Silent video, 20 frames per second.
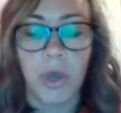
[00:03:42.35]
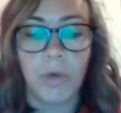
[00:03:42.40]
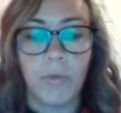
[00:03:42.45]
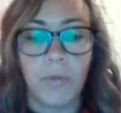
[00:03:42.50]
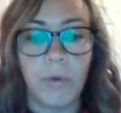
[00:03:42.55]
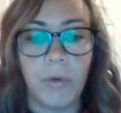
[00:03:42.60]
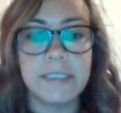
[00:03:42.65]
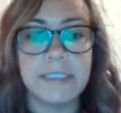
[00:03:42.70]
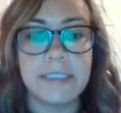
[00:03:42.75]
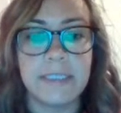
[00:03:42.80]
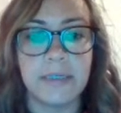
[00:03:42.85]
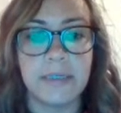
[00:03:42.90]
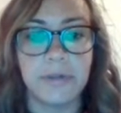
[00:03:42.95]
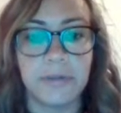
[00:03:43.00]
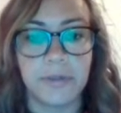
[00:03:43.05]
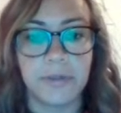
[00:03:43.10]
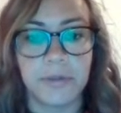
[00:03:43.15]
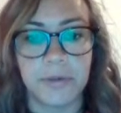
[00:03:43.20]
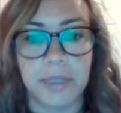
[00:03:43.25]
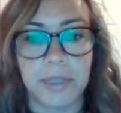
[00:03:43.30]
One
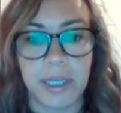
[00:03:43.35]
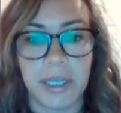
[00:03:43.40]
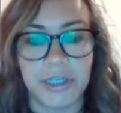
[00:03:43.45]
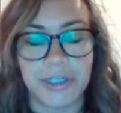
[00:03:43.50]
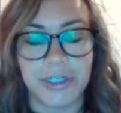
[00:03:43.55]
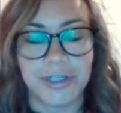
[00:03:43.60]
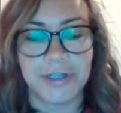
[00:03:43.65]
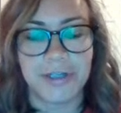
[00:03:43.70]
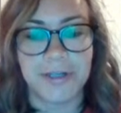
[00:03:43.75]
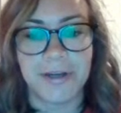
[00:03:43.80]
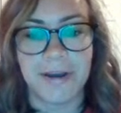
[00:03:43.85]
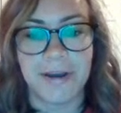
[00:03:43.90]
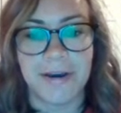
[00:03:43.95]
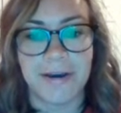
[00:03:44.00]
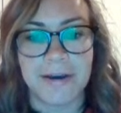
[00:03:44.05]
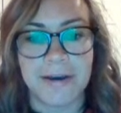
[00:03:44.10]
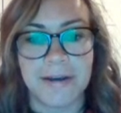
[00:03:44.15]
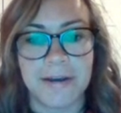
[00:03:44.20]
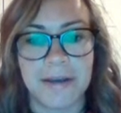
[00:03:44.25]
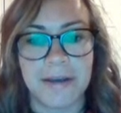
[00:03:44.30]
single location
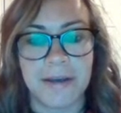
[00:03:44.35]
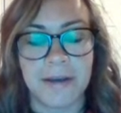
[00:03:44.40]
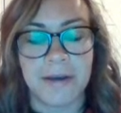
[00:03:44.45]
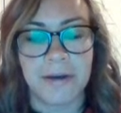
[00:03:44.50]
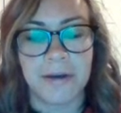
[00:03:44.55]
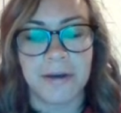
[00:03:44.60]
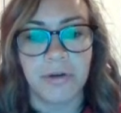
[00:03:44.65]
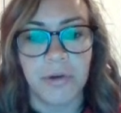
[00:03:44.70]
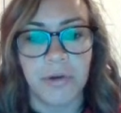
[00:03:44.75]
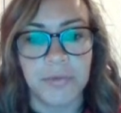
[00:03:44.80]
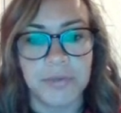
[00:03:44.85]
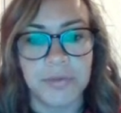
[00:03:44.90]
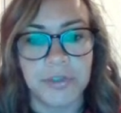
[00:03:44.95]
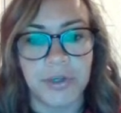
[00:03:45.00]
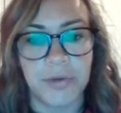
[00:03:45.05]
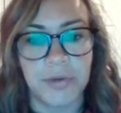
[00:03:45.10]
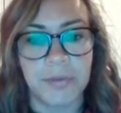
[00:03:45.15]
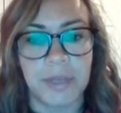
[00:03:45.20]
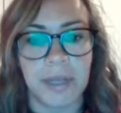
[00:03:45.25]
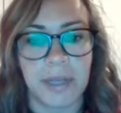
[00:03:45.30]
on a
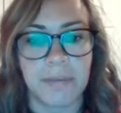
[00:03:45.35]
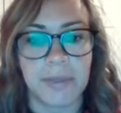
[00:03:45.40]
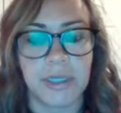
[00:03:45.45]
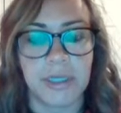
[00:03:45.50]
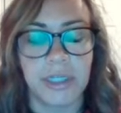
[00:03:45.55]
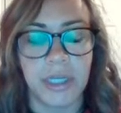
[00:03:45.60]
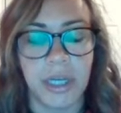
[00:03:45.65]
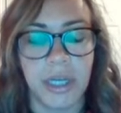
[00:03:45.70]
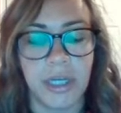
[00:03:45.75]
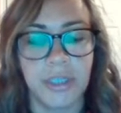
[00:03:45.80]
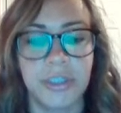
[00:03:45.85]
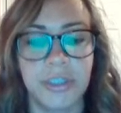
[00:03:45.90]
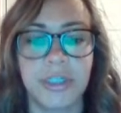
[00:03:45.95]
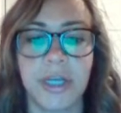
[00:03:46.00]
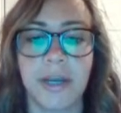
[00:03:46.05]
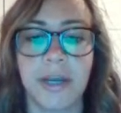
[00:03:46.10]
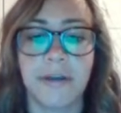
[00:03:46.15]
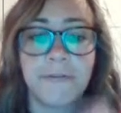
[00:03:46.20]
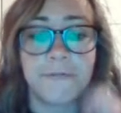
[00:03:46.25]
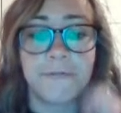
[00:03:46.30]
chromosome can be changed
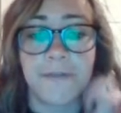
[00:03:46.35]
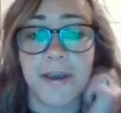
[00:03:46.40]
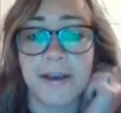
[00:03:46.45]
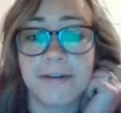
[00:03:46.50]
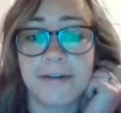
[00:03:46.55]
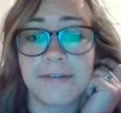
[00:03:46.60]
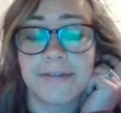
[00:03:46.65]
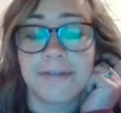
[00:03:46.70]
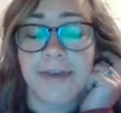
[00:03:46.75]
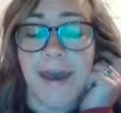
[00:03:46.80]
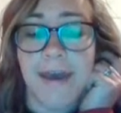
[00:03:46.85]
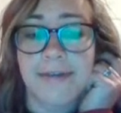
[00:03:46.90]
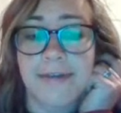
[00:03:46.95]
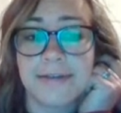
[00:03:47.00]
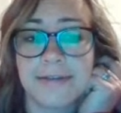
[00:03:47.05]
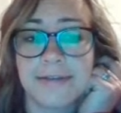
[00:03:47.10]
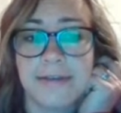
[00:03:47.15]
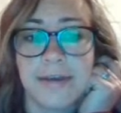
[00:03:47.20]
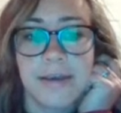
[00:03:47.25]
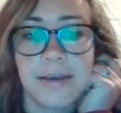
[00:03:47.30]
and affect
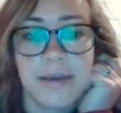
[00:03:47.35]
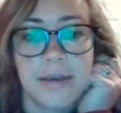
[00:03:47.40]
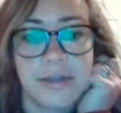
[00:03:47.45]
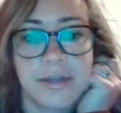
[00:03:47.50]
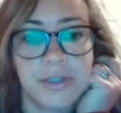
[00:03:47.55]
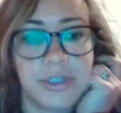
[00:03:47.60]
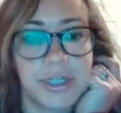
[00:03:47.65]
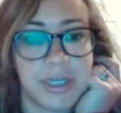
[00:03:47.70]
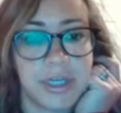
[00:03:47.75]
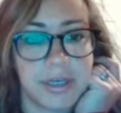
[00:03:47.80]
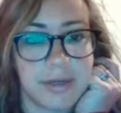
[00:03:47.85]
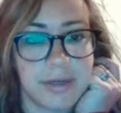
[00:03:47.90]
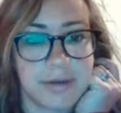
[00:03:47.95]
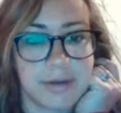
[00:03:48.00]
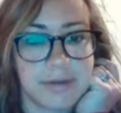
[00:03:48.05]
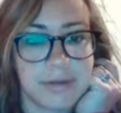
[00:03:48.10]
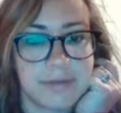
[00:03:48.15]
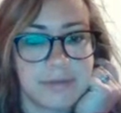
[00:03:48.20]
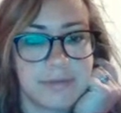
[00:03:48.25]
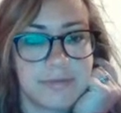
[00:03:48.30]
that gene.
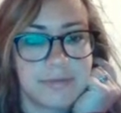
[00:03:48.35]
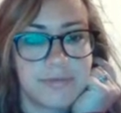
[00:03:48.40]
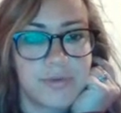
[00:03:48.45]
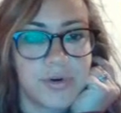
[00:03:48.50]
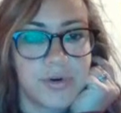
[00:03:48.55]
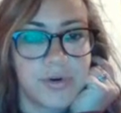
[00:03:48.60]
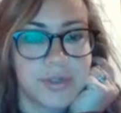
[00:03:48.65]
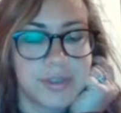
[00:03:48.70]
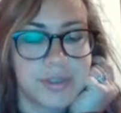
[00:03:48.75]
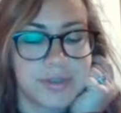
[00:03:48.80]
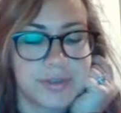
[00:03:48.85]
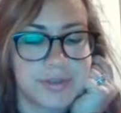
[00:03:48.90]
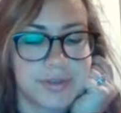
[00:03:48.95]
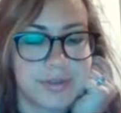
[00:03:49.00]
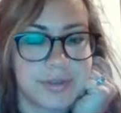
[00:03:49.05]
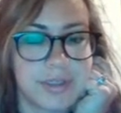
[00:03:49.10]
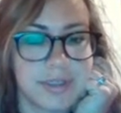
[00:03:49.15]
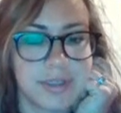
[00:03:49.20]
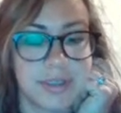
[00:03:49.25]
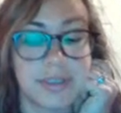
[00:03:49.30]
Of
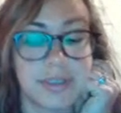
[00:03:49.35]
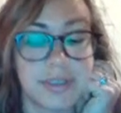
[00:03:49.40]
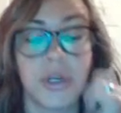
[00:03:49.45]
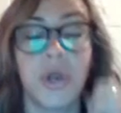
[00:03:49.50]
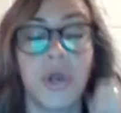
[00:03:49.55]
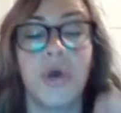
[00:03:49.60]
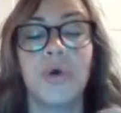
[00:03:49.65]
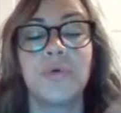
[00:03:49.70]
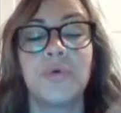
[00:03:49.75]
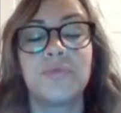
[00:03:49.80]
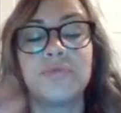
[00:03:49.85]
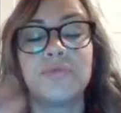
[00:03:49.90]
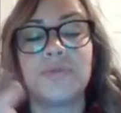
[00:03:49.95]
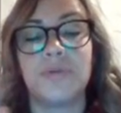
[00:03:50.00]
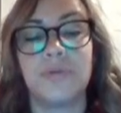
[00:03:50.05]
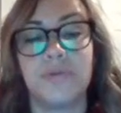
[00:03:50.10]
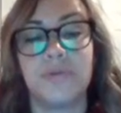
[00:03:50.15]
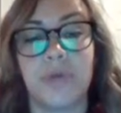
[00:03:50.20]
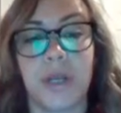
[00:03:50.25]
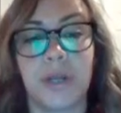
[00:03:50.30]
course, this is an ode
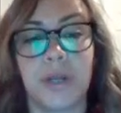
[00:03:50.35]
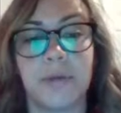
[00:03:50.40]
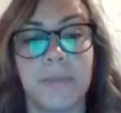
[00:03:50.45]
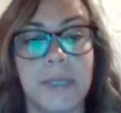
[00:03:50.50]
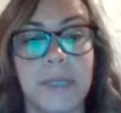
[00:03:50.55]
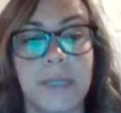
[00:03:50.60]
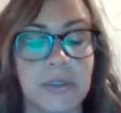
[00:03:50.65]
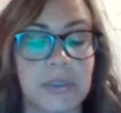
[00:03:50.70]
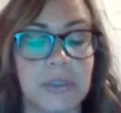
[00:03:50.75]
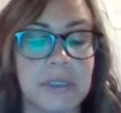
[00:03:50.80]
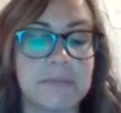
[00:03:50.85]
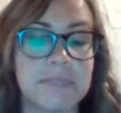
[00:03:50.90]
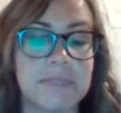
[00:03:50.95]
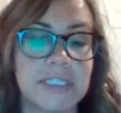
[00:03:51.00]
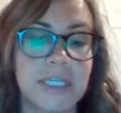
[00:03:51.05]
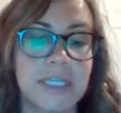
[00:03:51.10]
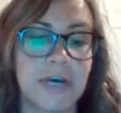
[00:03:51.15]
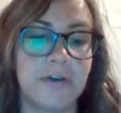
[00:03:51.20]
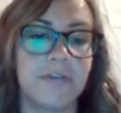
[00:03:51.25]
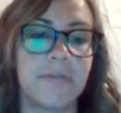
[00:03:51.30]
to Gregor Mendel
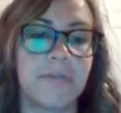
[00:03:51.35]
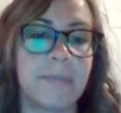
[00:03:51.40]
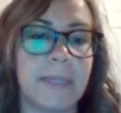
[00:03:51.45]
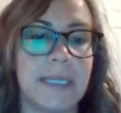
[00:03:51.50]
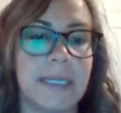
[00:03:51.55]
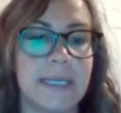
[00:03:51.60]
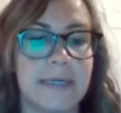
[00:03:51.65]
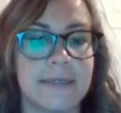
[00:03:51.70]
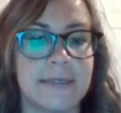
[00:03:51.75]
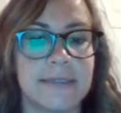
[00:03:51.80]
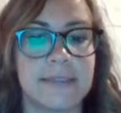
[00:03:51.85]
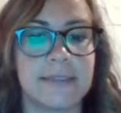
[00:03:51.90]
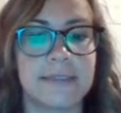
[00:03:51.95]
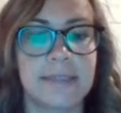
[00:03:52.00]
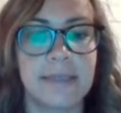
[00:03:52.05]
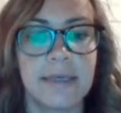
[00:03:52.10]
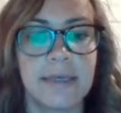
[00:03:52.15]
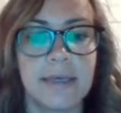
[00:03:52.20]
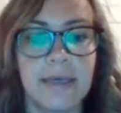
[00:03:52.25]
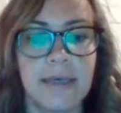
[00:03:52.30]
himself because
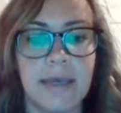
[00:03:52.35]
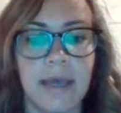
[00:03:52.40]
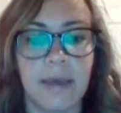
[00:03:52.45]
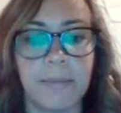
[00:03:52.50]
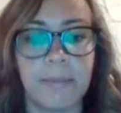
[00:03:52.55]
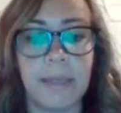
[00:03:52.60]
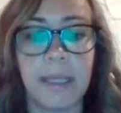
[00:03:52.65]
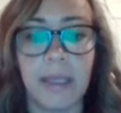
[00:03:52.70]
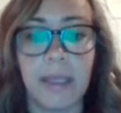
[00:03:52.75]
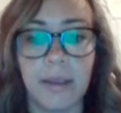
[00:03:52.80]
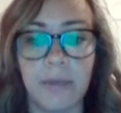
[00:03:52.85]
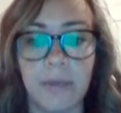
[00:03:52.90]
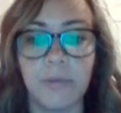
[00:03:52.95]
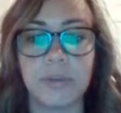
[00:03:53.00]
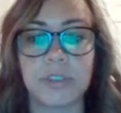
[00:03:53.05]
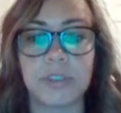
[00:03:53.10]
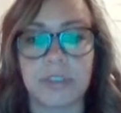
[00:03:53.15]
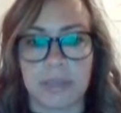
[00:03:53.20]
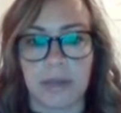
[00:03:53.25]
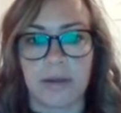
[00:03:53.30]
he
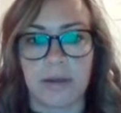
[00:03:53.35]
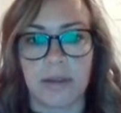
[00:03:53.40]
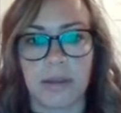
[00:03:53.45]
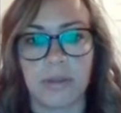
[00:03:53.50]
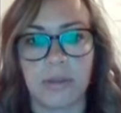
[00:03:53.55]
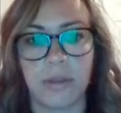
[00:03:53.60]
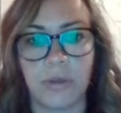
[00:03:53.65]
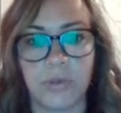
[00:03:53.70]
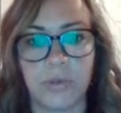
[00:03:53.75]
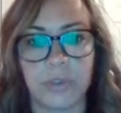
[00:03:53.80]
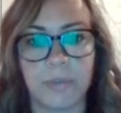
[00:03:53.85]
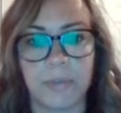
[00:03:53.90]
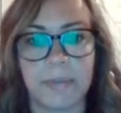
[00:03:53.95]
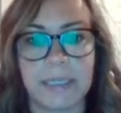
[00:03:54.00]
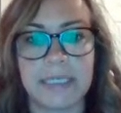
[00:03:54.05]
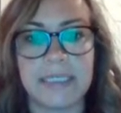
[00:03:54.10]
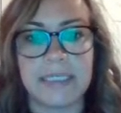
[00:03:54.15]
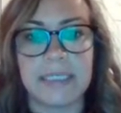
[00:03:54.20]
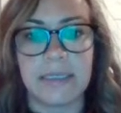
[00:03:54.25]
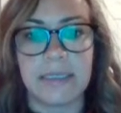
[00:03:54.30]
was studying those
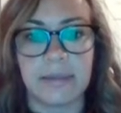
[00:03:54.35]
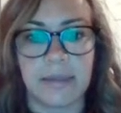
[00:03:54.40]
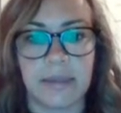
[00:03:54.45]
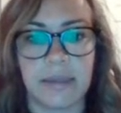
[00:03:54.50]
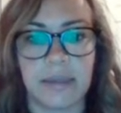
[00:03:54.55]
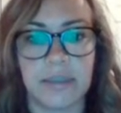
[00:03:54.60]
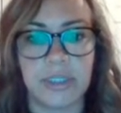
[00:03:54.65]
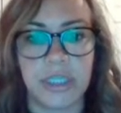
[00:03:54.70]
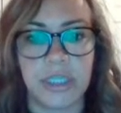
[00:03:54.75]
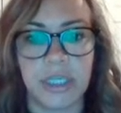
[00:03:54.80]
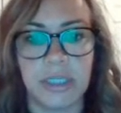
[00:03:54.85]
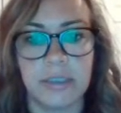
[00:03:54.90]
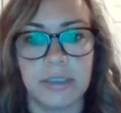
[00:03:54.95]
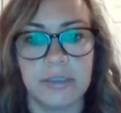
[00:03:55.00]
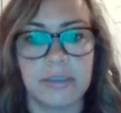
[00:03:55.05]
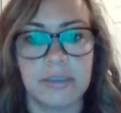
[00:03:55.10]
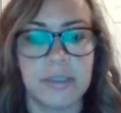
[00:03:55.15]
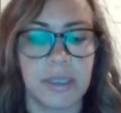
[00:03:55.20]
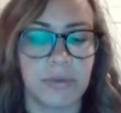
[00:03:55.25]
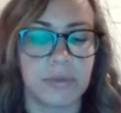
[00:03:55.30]
Mendelian
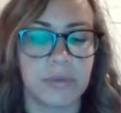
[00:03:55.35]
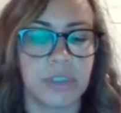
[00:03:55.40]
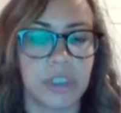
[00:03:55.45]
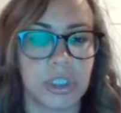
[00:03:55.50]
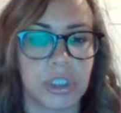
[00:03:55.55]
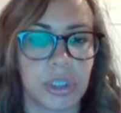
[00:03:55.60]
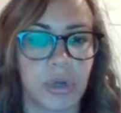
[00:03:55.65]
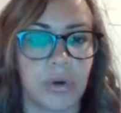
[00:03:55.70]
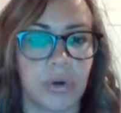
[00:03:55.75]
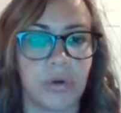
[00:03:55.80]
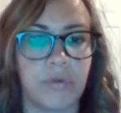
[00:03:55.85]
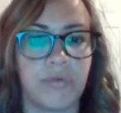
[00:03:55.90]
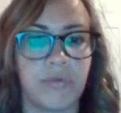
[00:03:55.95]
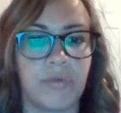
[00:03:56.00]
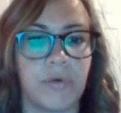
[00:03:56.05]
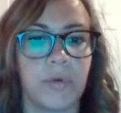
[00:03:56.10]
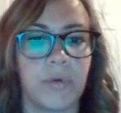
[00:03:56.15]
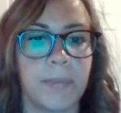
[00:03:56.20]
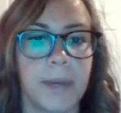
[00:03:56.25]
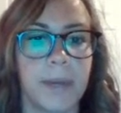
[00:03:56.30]
genes. They were just coded
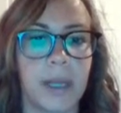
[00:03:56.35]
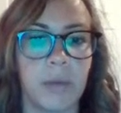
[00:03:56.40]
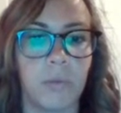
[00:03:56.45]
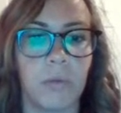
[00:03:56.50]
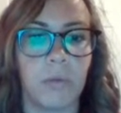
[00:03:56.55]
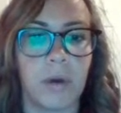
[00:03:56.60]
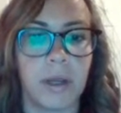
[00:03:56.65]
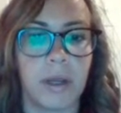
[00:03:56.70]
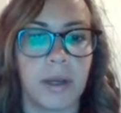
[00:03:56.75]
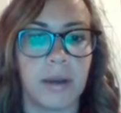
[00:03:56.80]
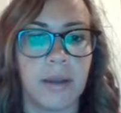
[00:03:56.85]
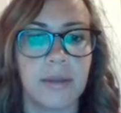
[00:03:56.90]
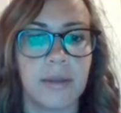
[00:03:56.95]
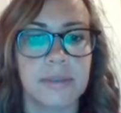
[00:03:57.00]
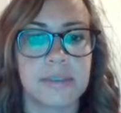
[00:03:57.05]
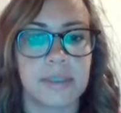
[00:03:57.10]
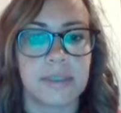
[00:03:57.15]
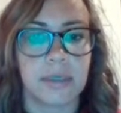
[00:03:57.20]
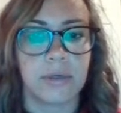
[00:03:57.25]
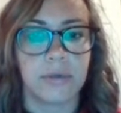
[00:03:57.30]
for by one
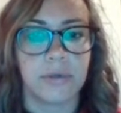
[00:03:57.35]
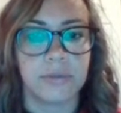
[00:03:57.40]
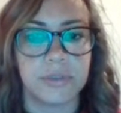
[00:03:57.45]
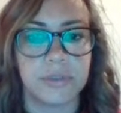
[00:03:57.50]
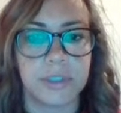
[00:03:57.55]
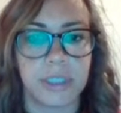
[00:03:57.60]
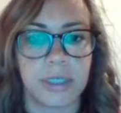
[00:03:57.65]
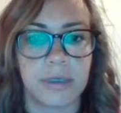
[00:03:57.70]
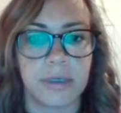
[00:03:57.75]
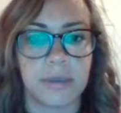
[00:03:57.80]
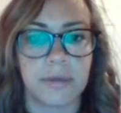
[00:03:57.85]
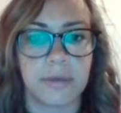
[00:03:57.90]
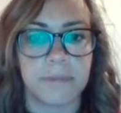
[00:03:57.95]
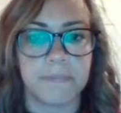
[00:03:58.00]
single gene.